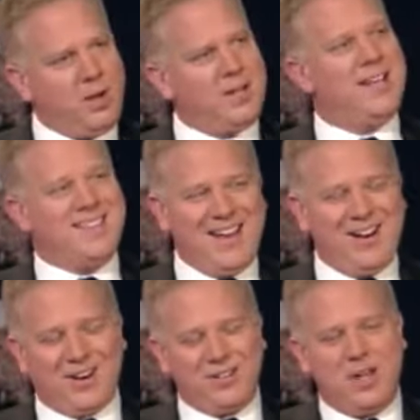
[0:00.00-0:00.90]
But what is
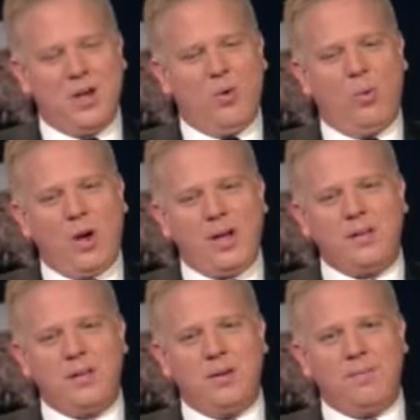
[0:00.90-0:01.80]
they aren't?
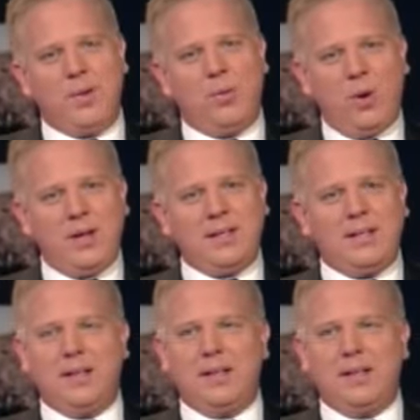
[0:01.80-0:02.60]
What?